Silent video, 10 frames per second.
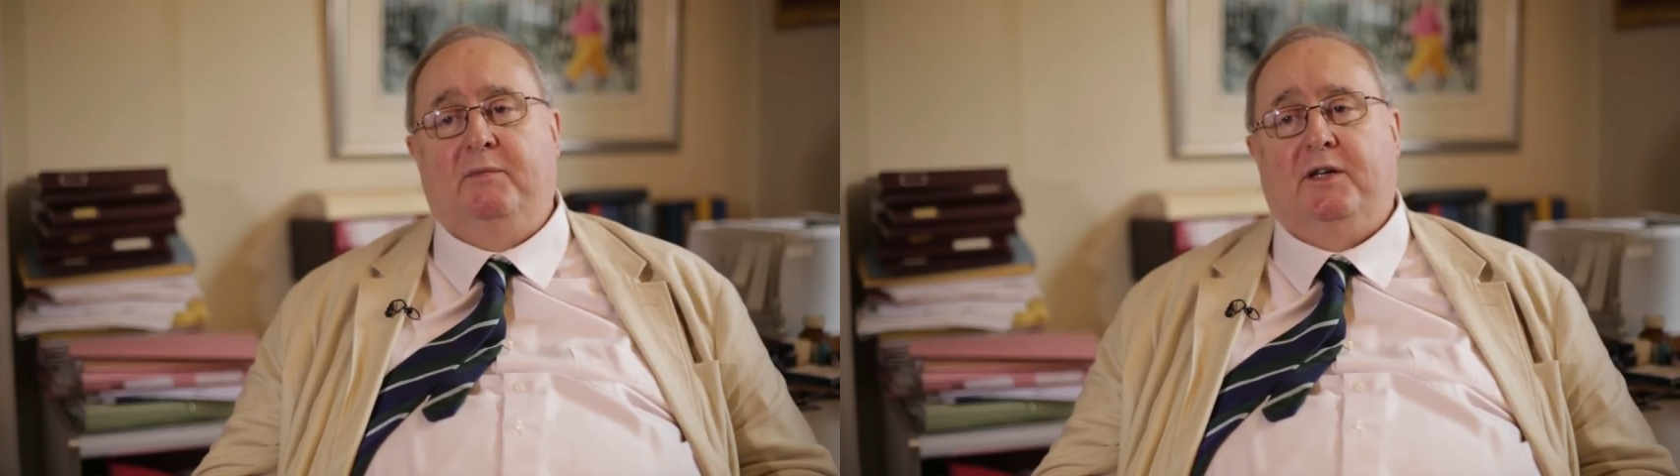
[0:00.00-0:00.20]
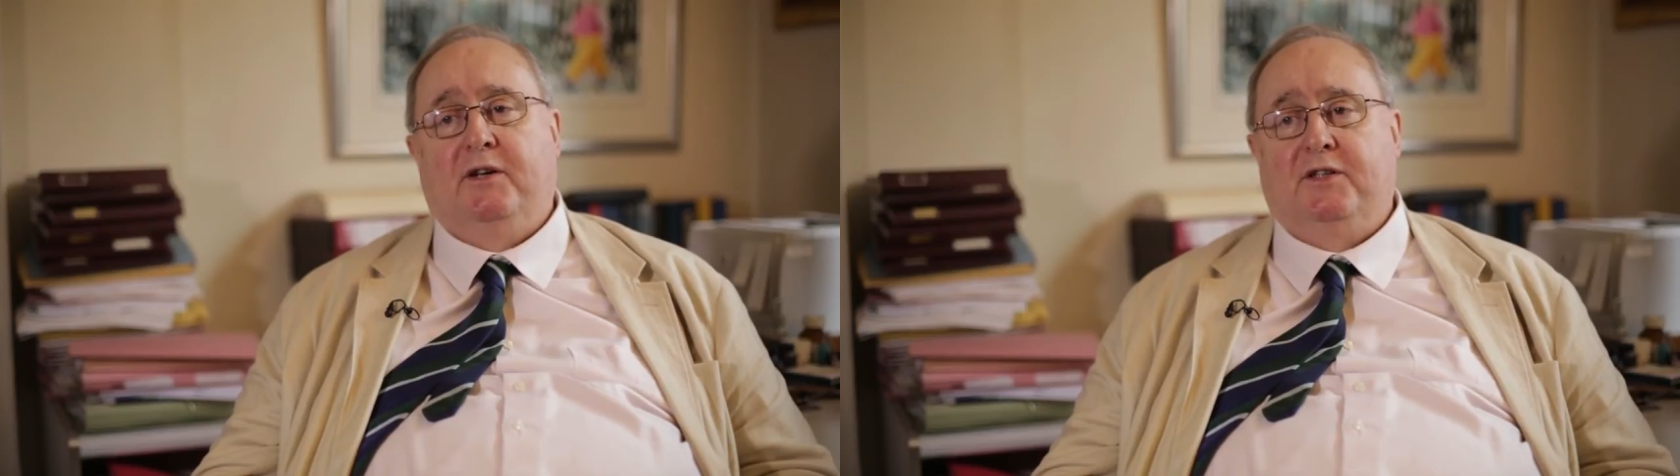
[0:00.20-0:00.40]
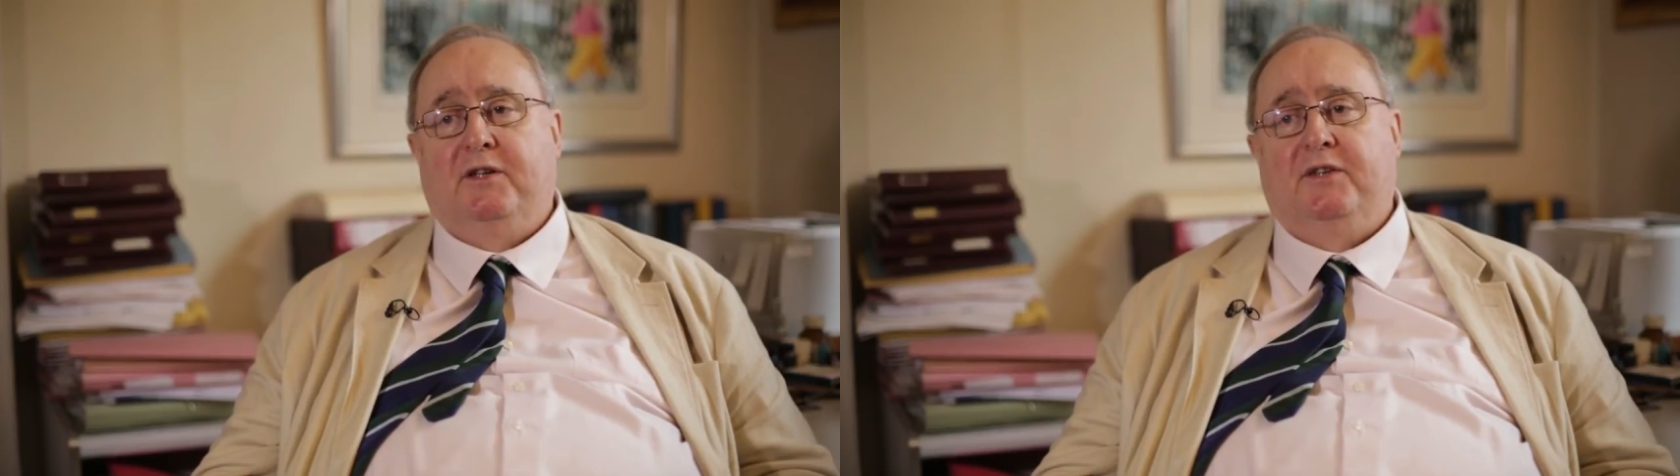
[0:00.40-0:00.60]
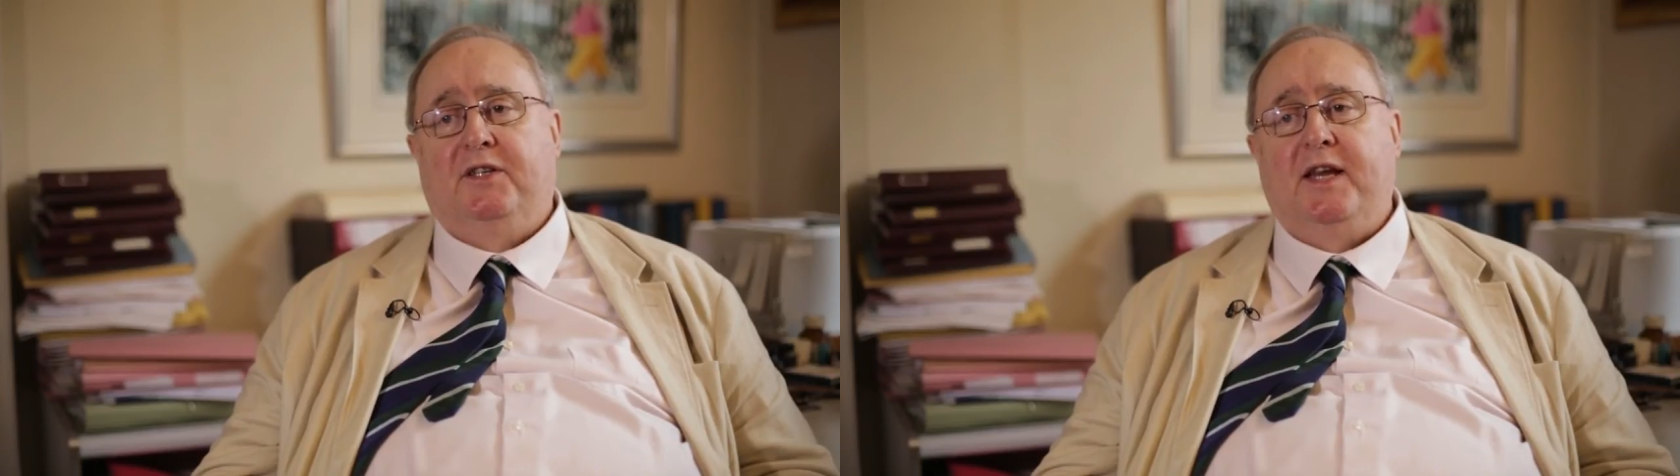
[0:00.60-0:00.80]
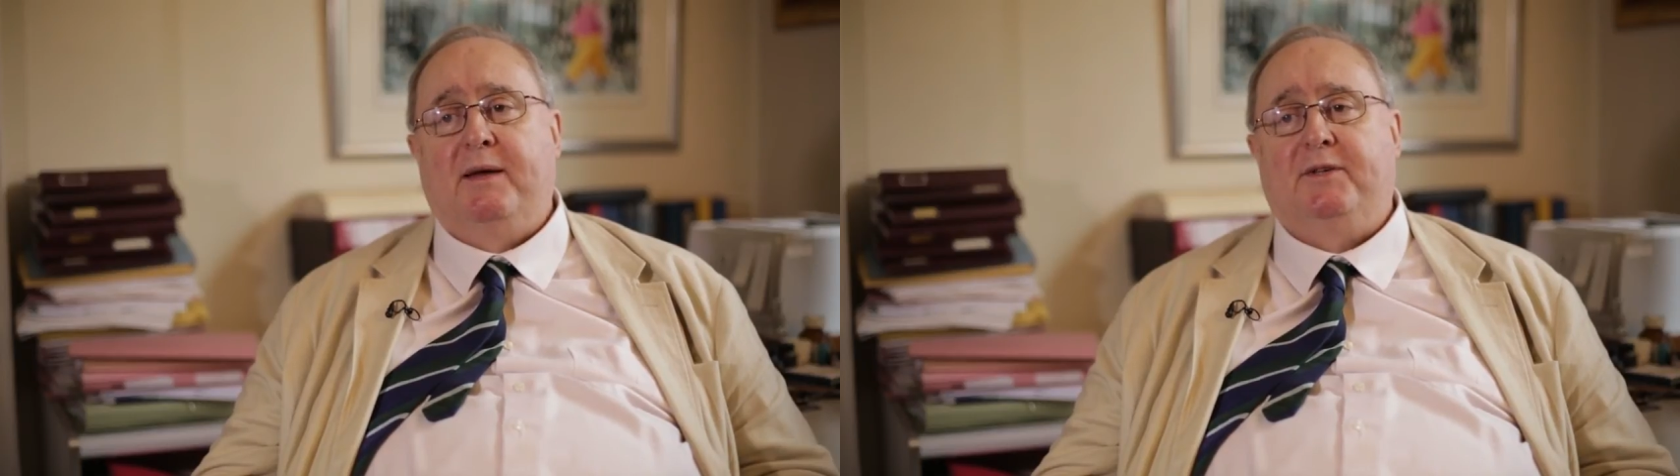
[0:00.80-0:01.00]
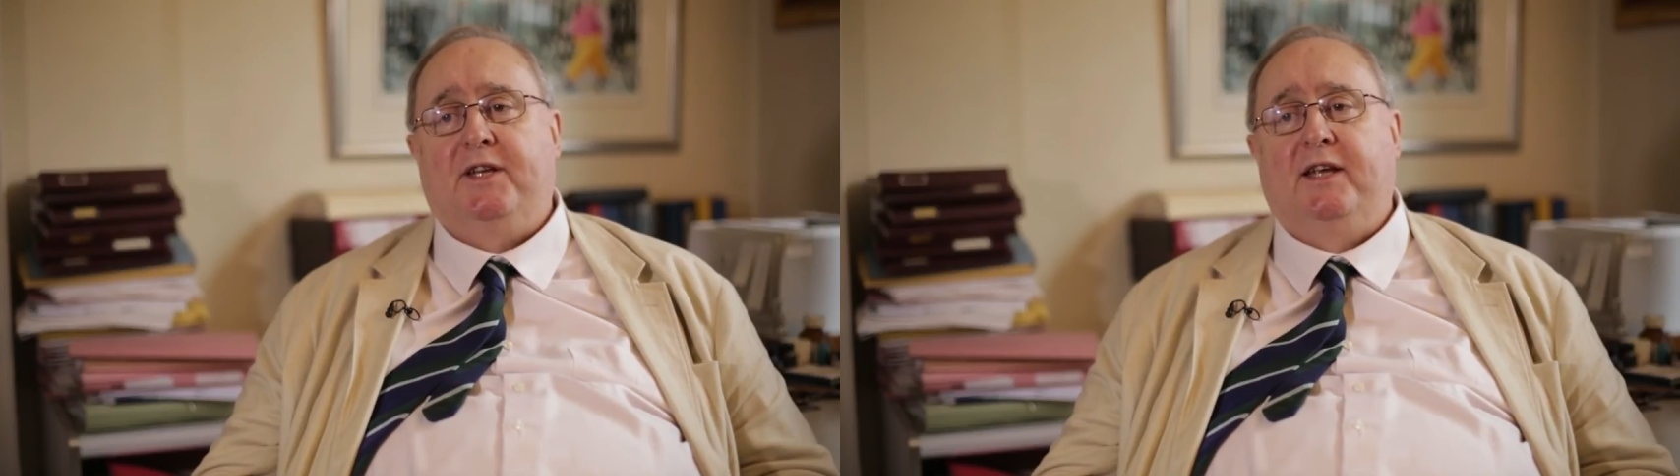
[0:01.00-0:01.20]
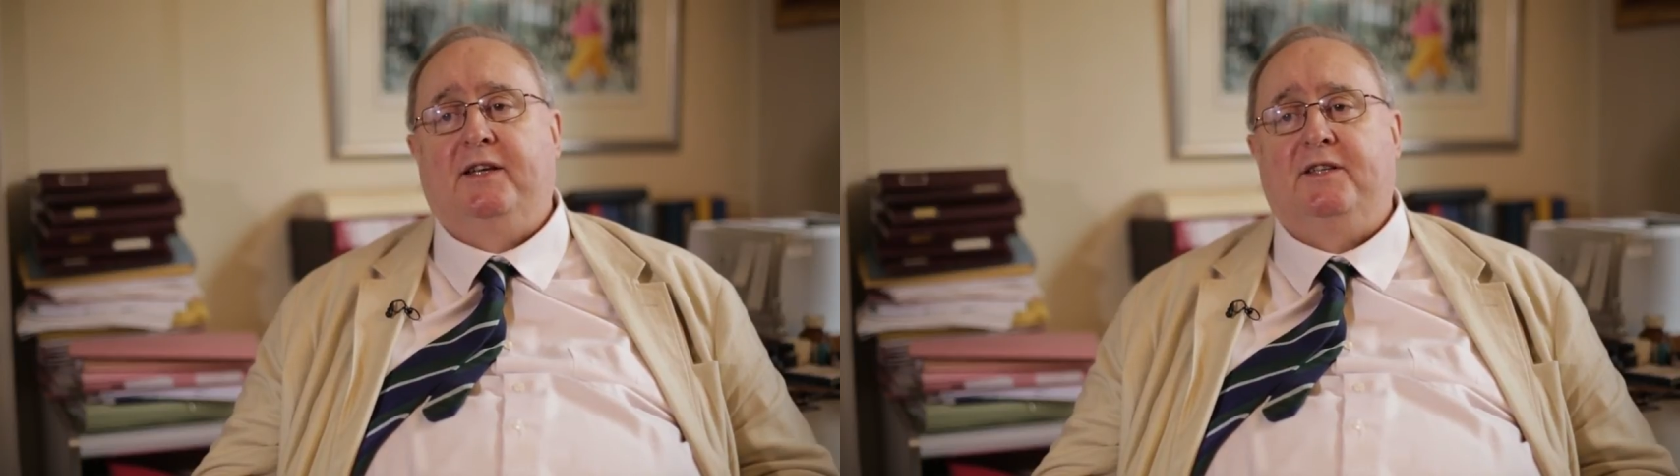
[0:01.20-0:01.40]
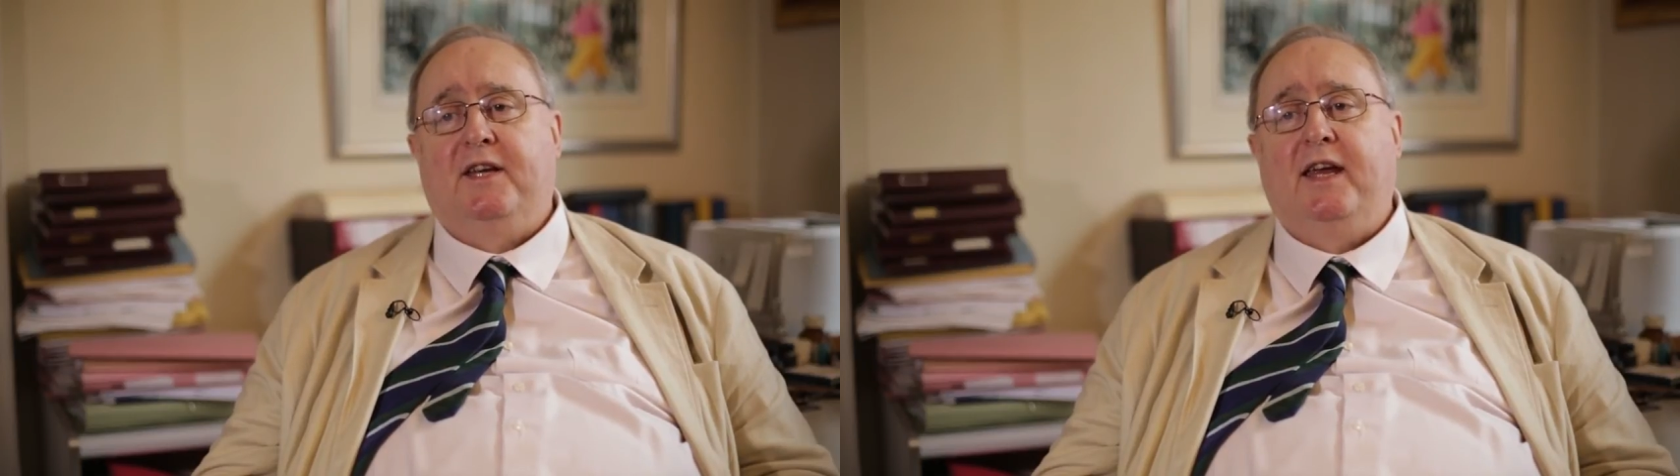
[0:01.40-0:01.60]
because of the steps they
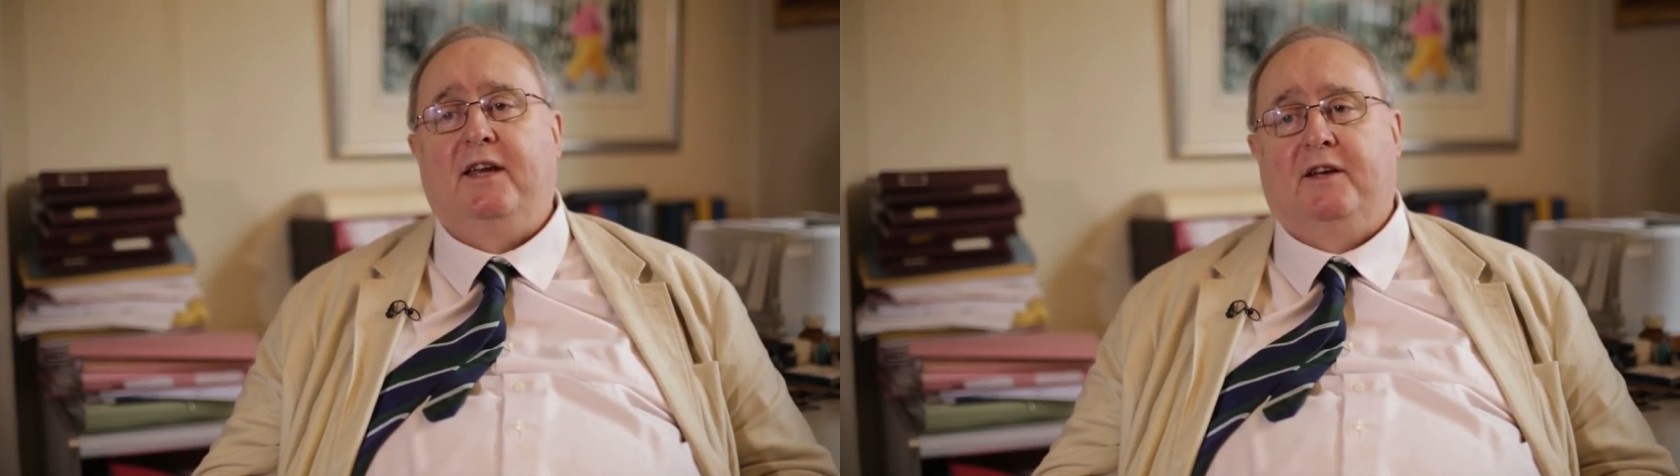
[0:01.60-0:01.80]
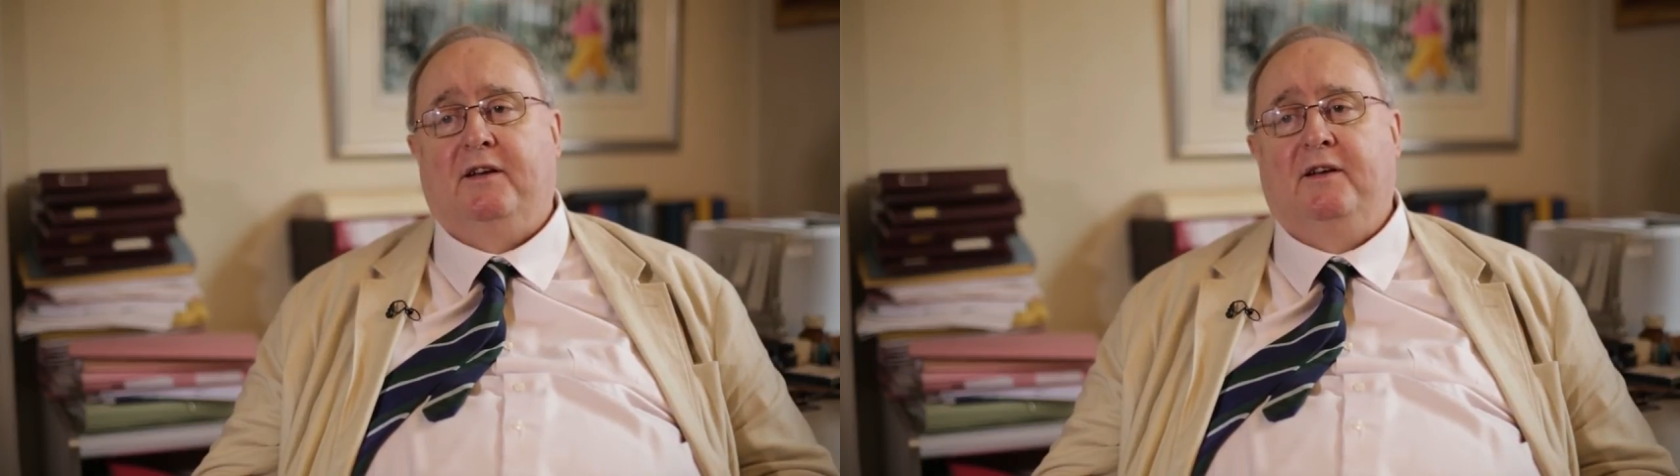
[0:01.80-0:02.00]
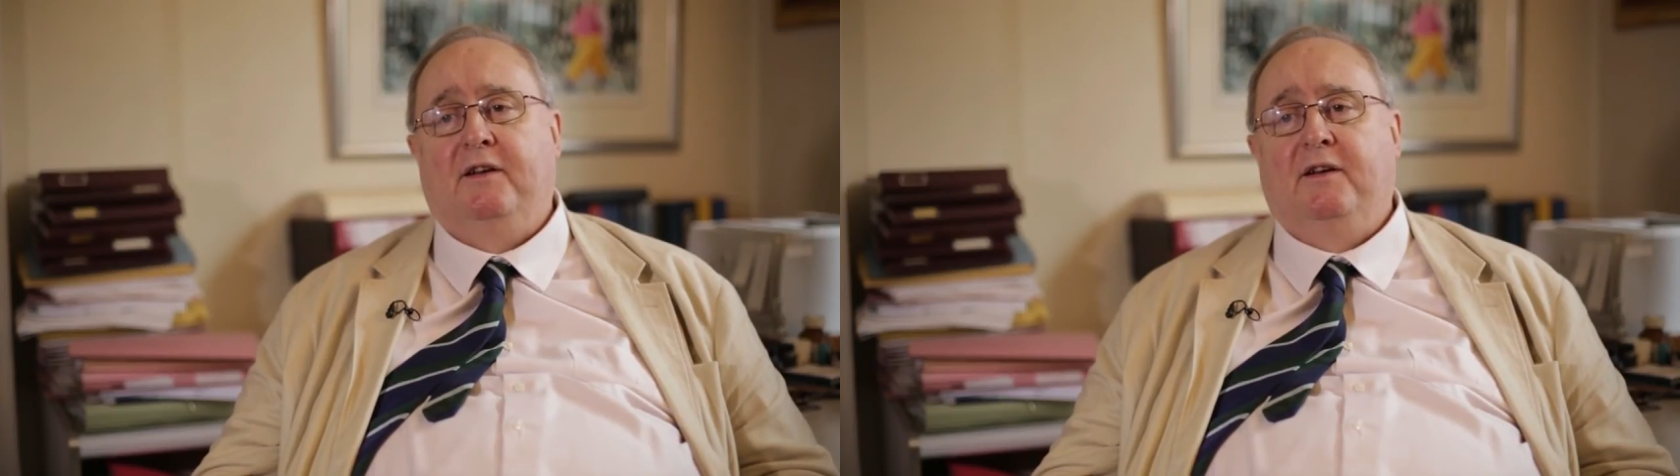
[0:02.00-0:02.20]
had taken,